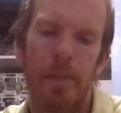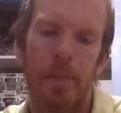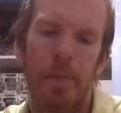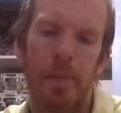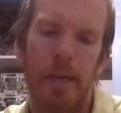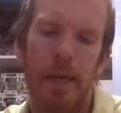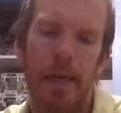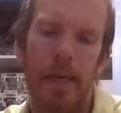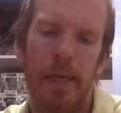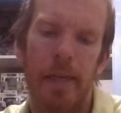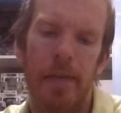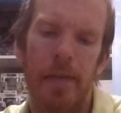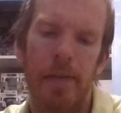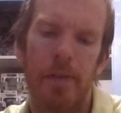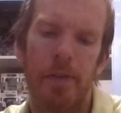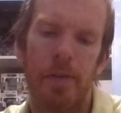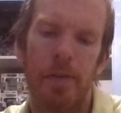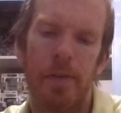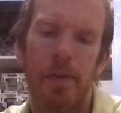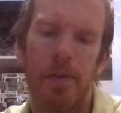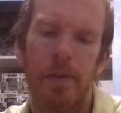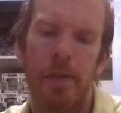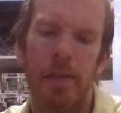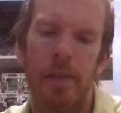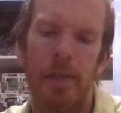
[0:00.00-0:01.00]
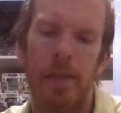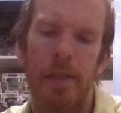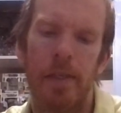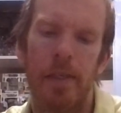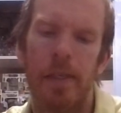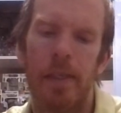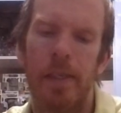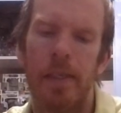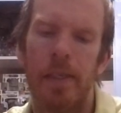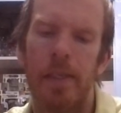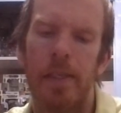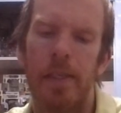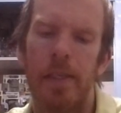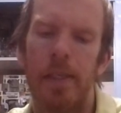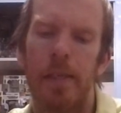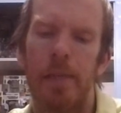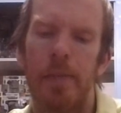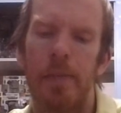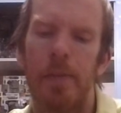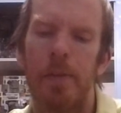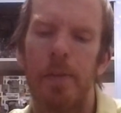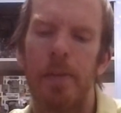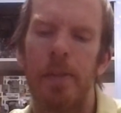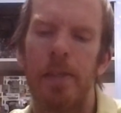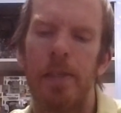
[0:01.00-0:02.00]
packs
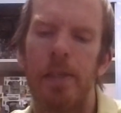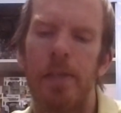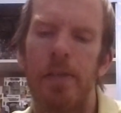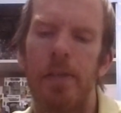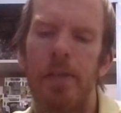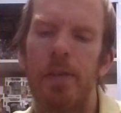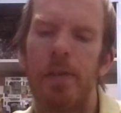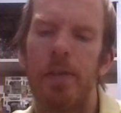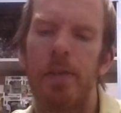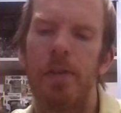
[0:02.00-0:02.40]
seem to be a